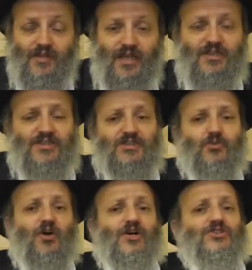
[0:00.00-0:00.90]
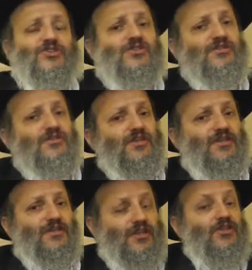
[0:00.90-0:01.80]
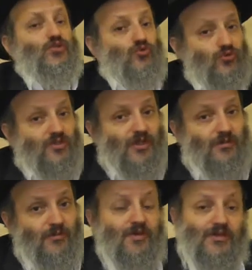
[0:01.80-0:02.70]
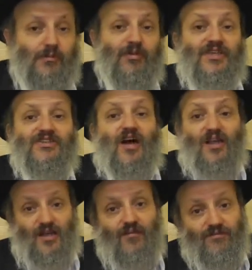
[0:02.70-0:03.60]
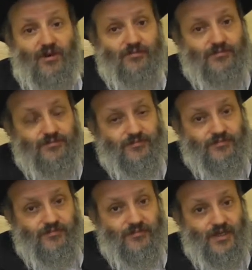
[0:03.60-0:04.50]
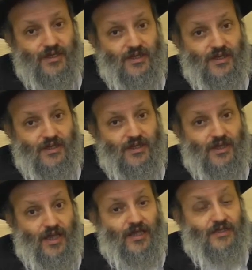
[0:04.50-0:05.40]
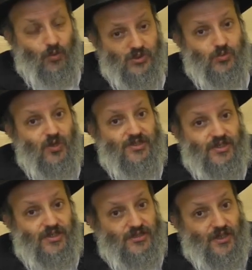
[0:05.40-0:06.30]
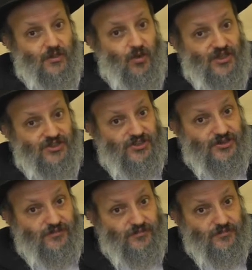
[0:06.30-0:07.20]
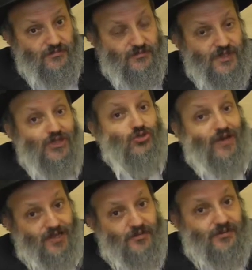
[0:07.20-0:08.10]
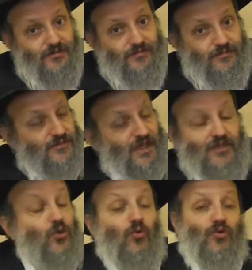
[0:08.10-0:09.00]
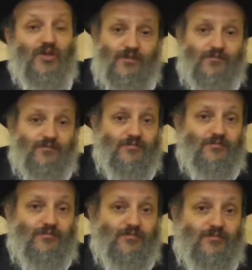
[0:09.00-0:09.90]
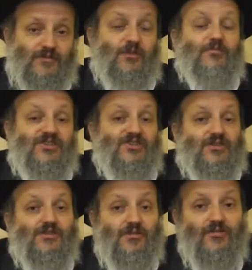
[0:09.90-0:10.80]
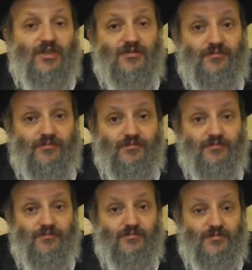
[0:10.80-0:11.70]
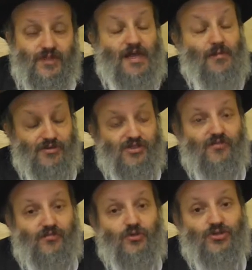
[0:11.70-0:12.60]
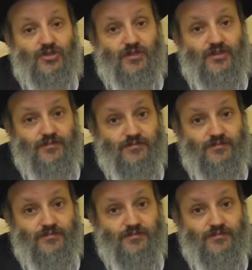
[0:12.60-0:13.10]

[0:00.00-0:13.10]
and this was in Jerusalem, the place I come from. And there was one year that there was a drought, that no rain. They're missing the rain. That happens, unfortunately.